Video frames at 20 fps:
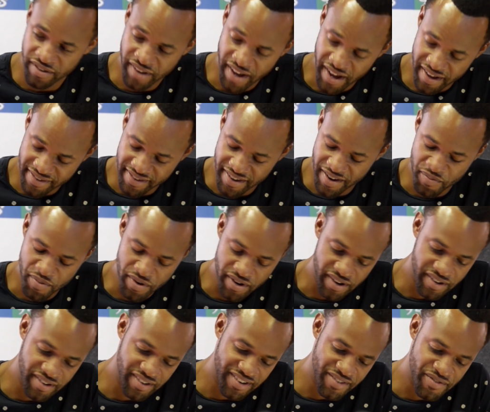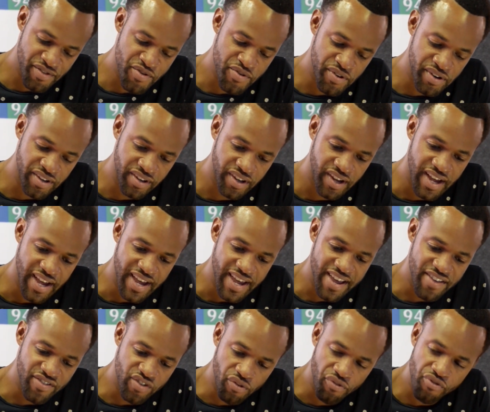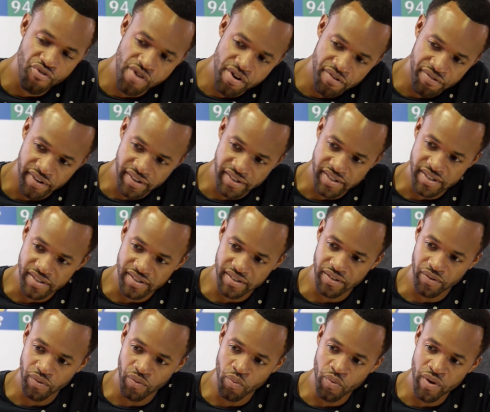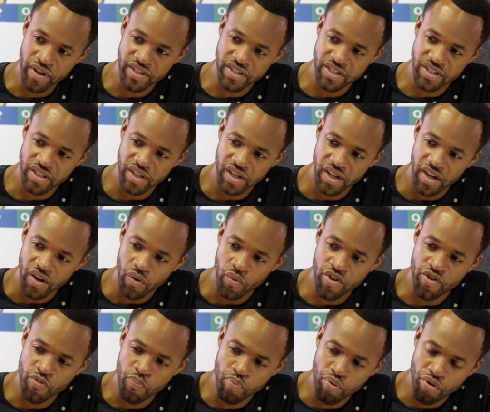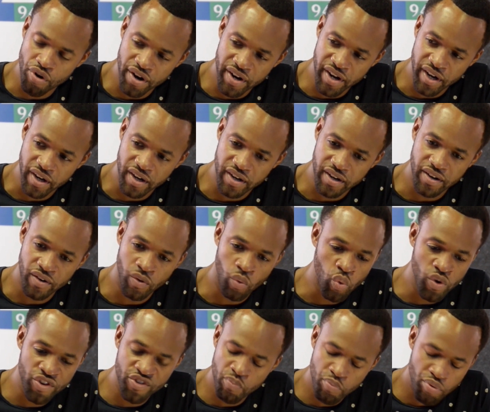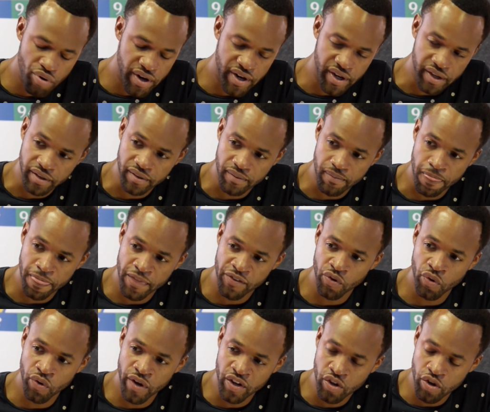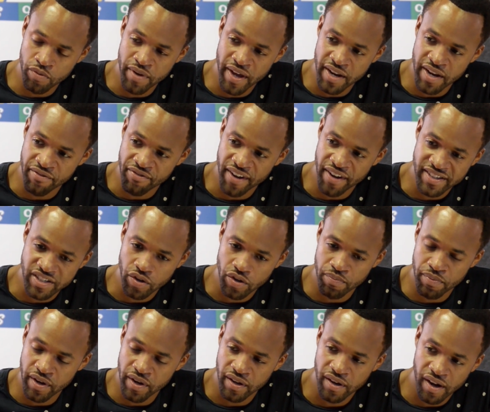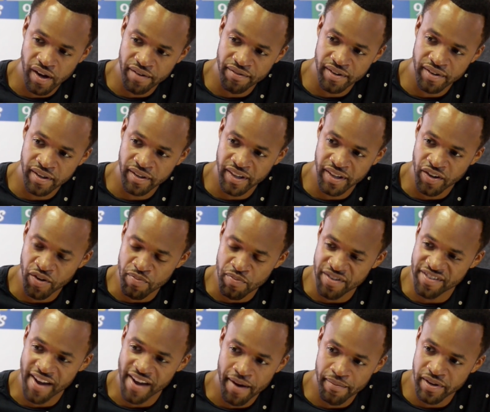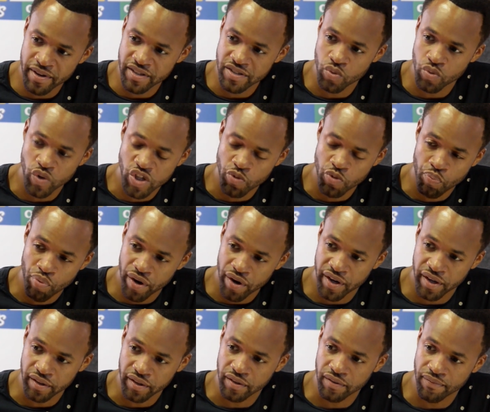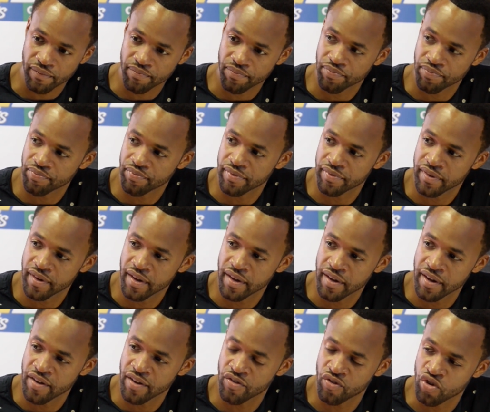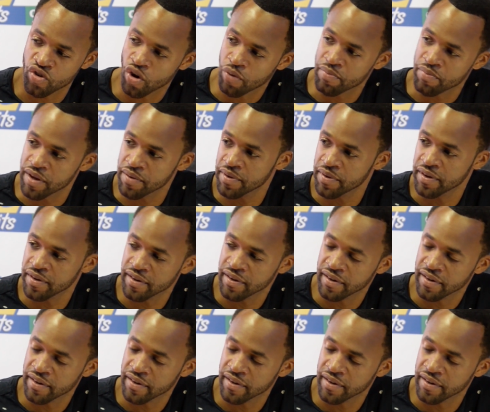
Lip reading: guys separately, individually, is your favorite? Which event product, or which product? So it could be an event, it could be the carnival, it could be jammers. Which product is your baby?